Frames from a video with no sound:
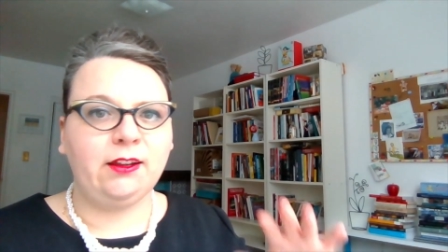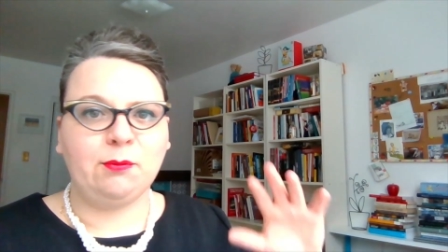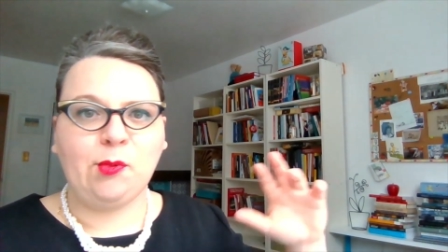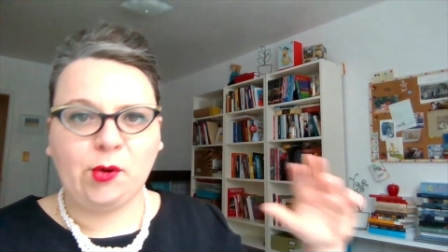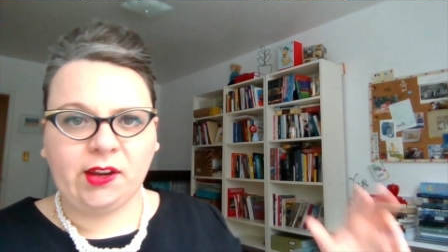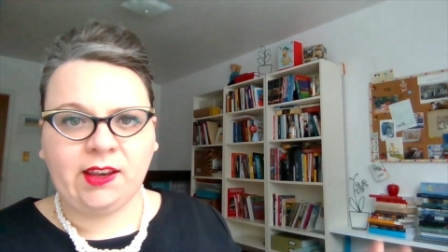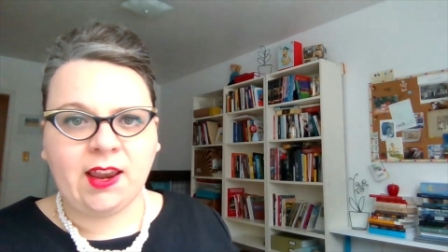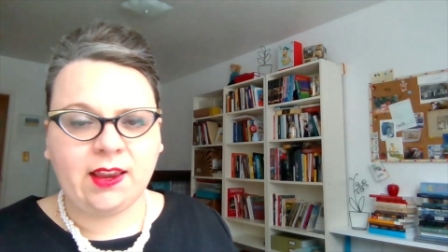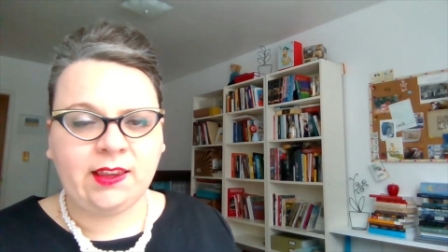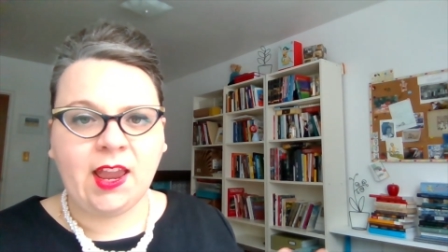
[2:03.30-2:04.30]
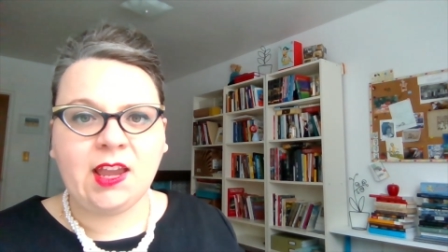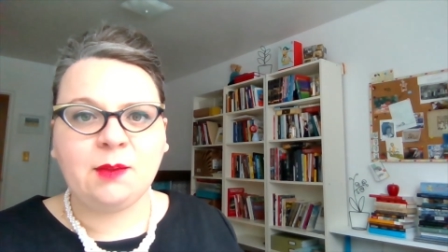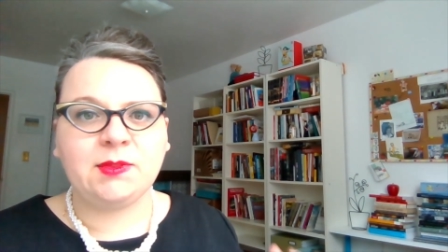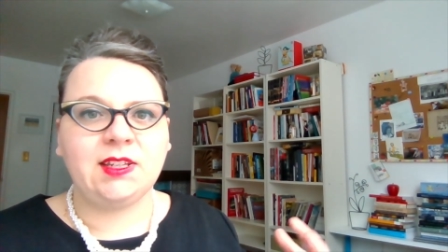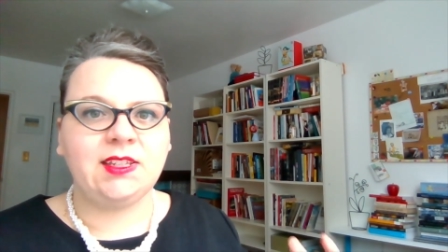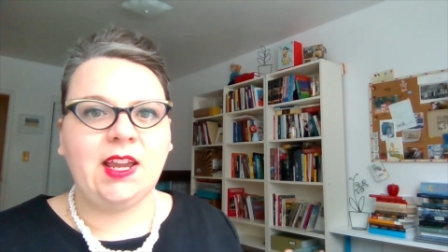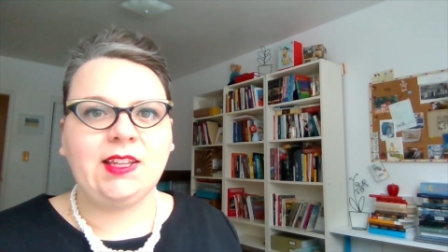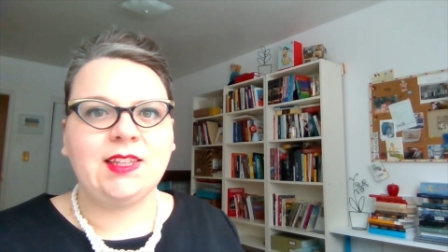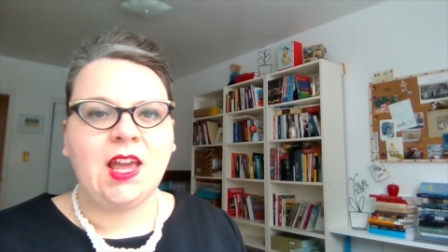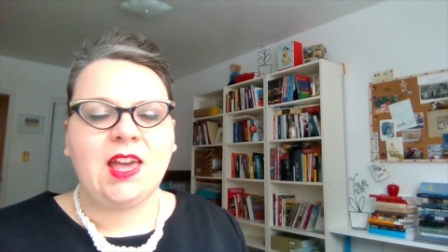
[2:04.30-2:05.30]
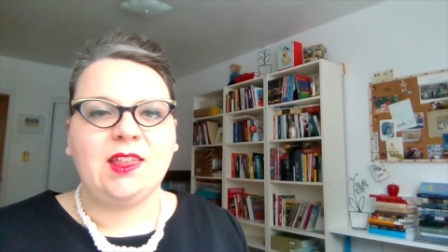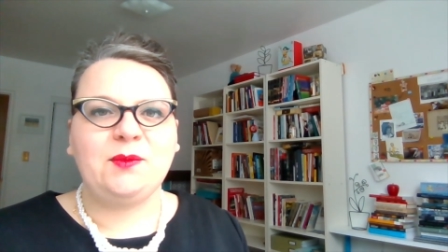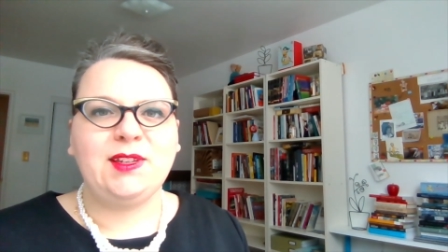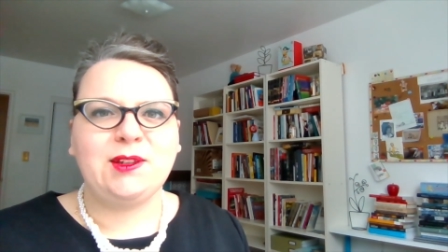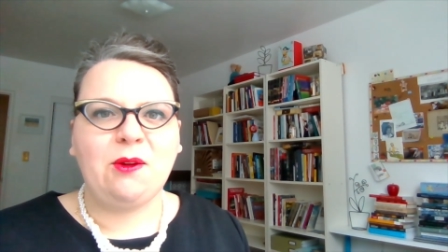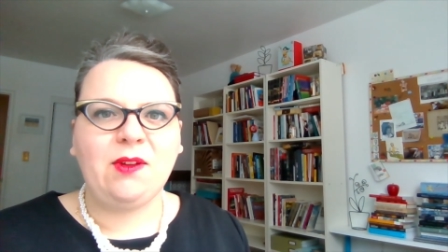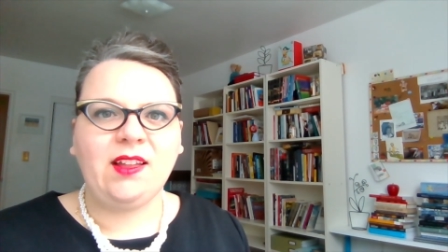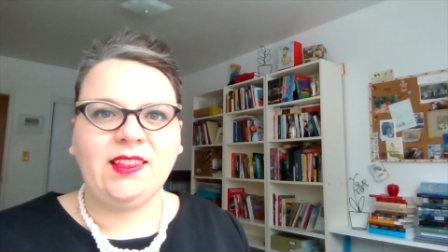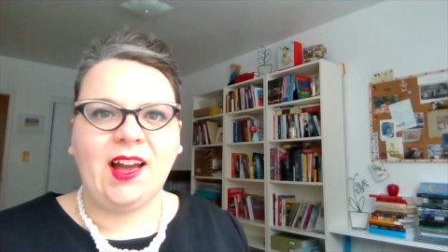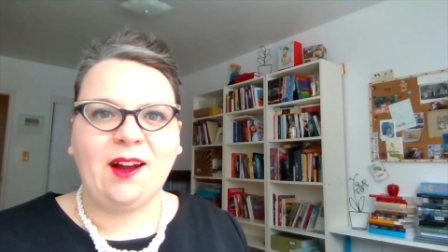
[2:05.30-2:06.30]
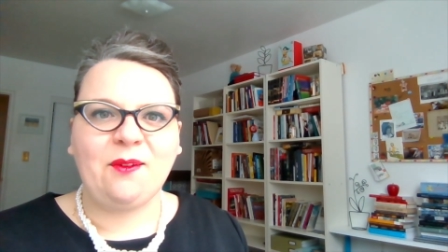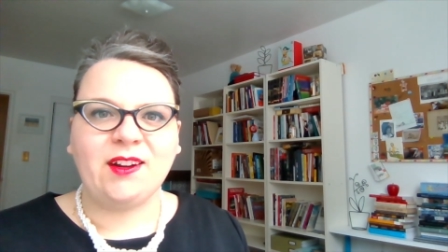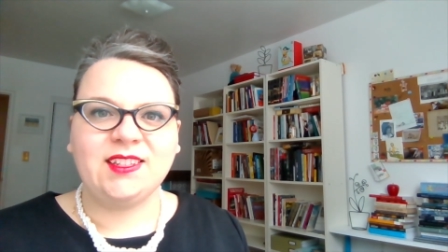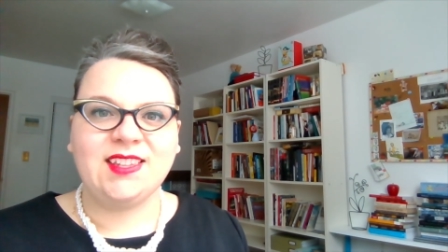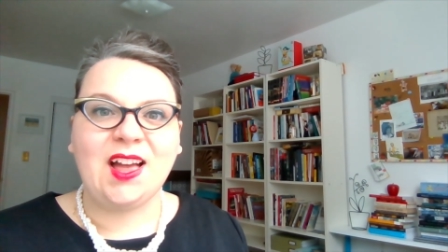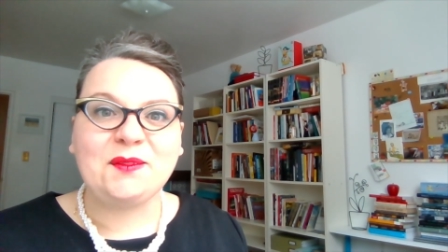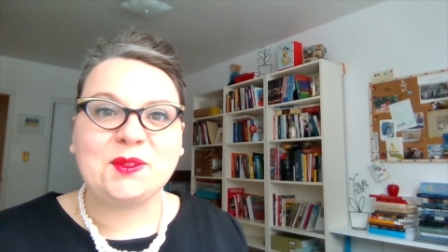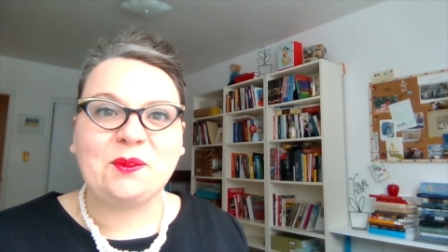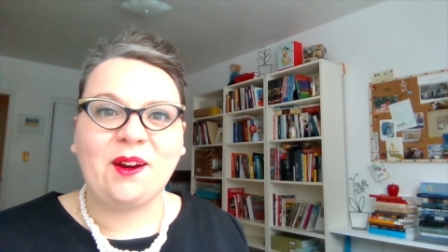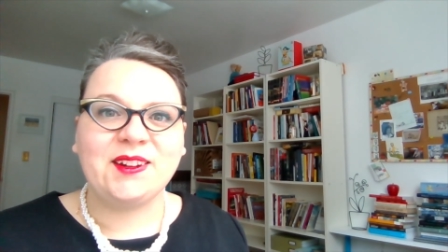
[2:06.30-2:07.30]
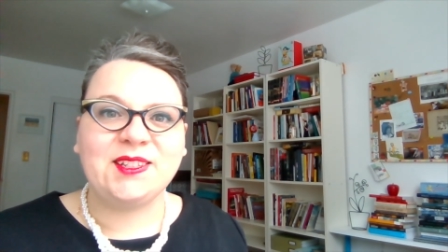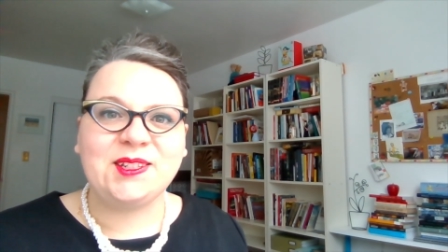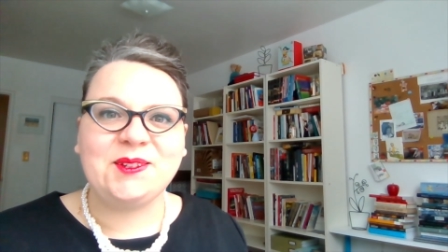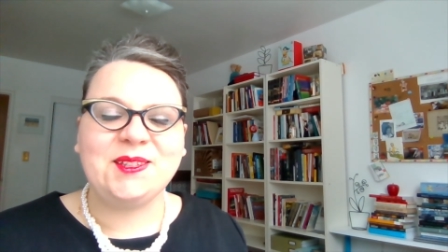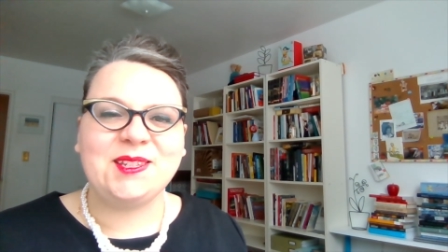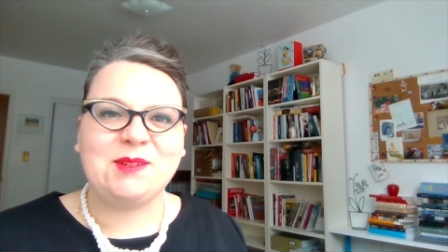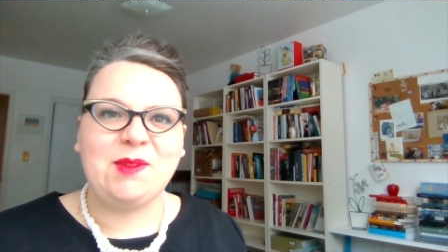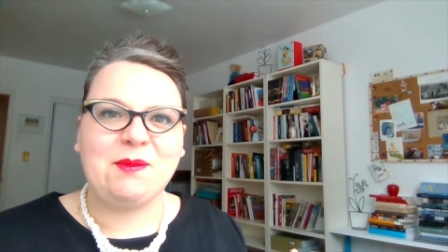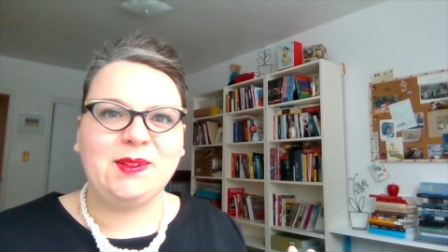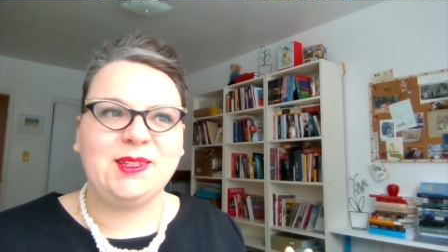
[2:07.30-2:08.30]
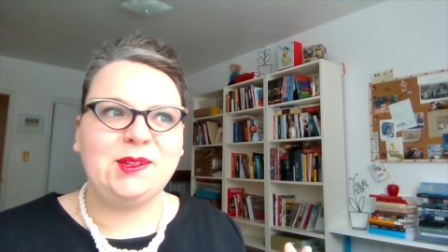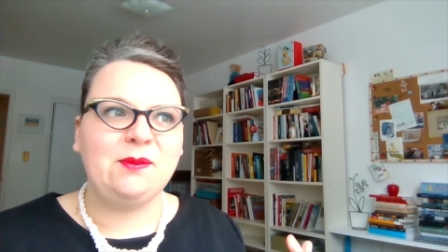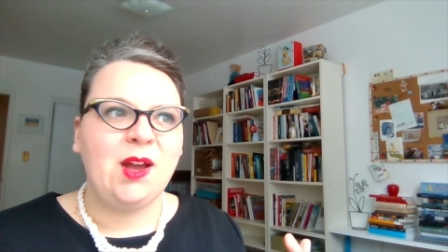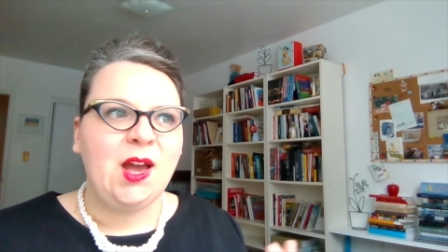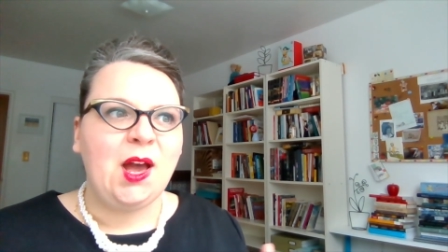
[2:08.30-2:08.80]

and important names and dates that we don't allow ourselves or our students to be able to